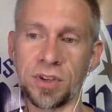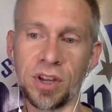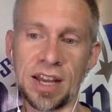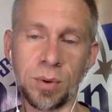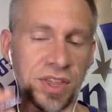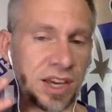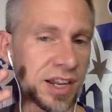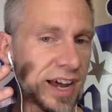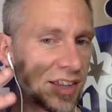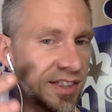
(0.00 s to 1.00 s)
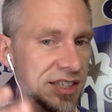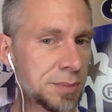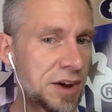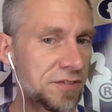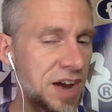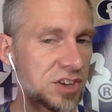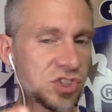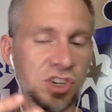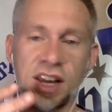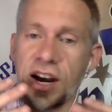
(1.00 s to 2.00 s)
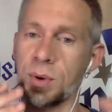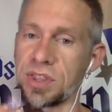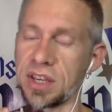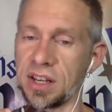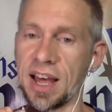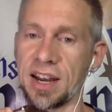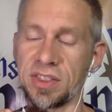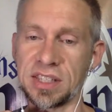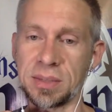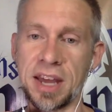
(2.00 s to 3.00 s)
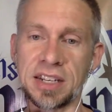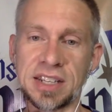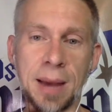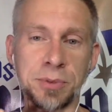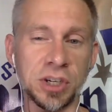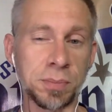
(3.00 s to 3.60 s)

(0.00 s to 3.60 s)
like we think a lot of things about foster care, we think a lot of things about adoption,